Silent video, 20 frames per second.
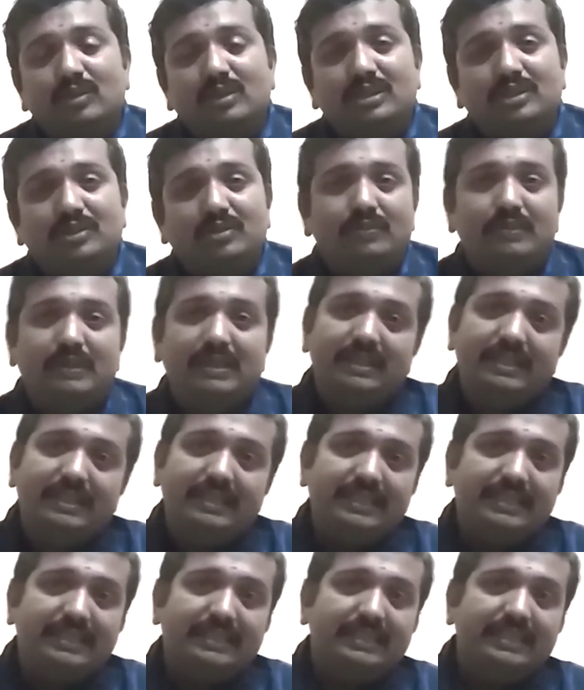what you will be
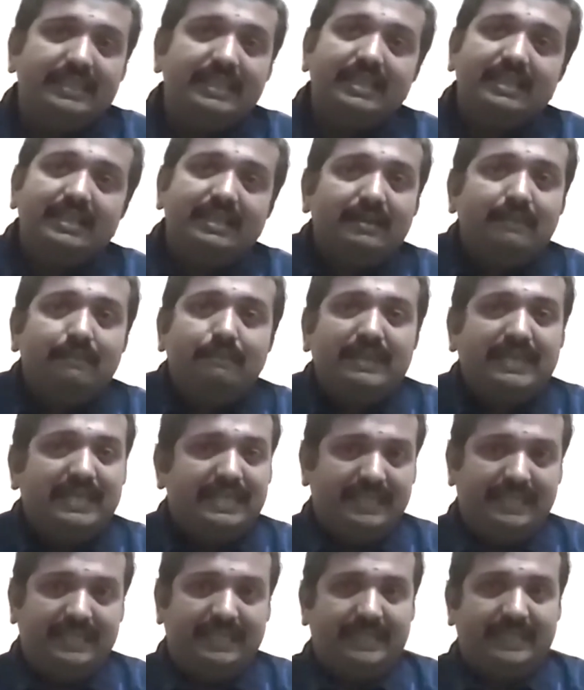learning in the
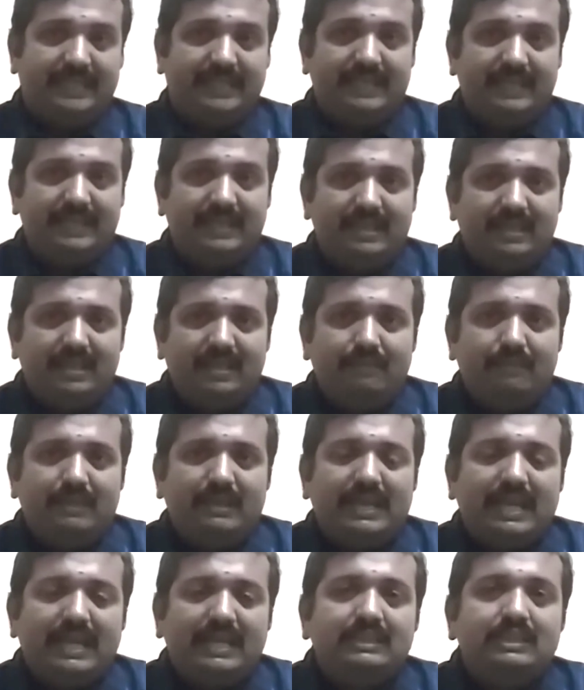beginning.
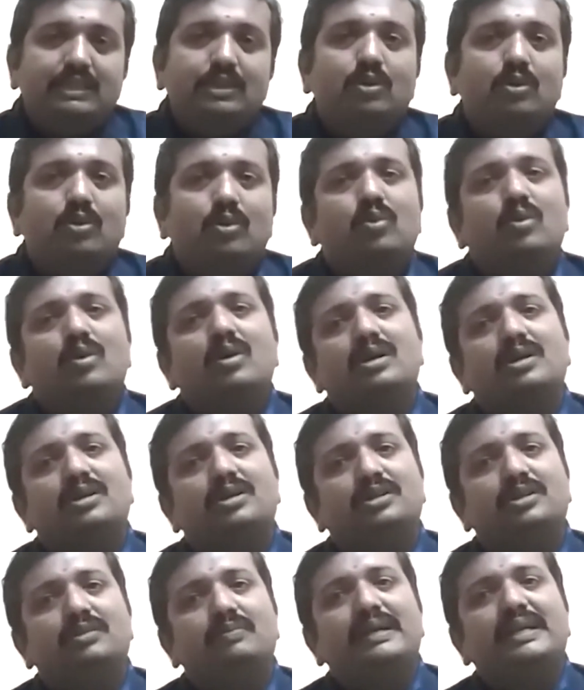But as you go
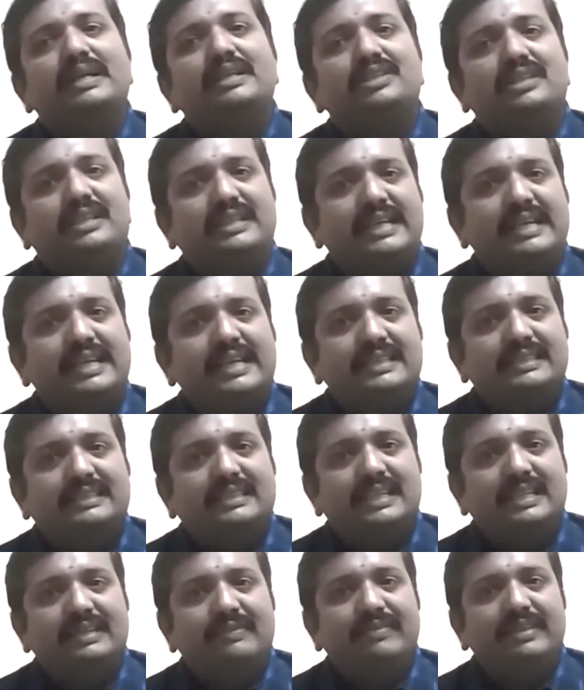on, you begin to realize
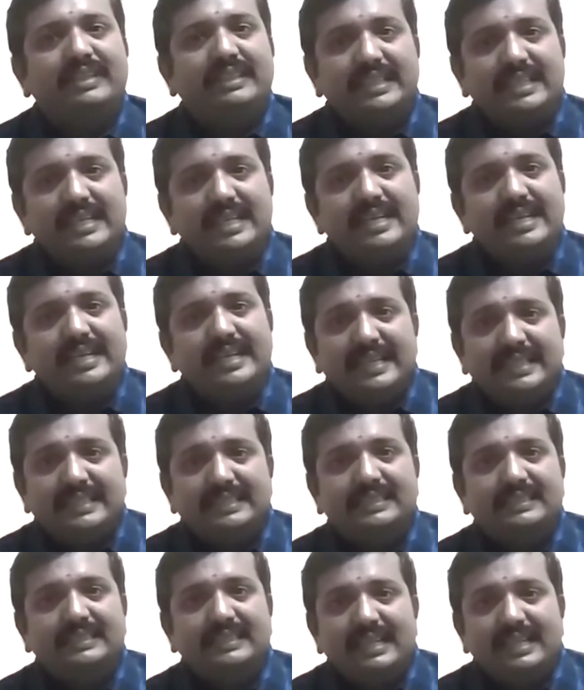that within
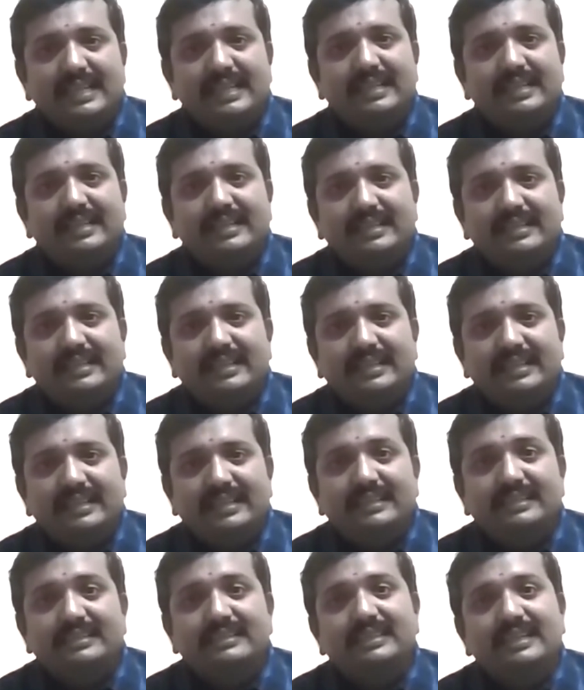each cell
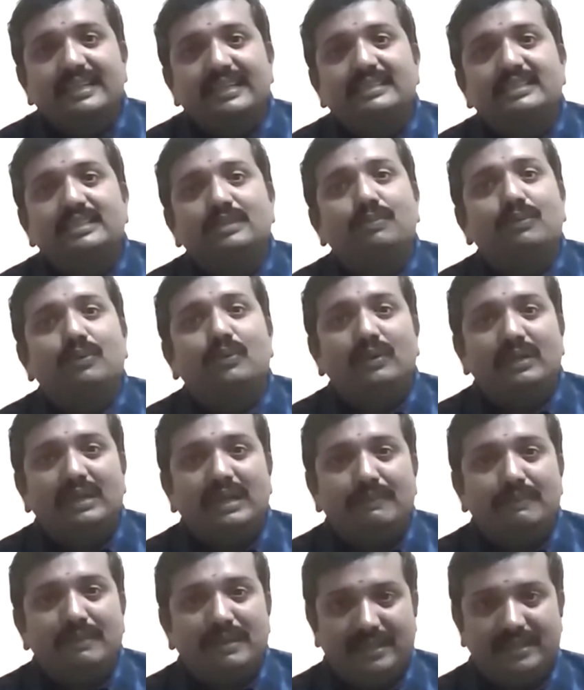is its
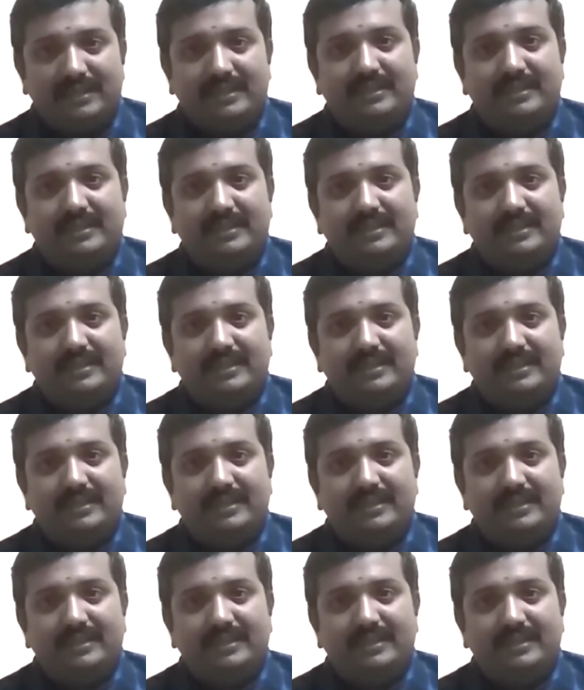programming,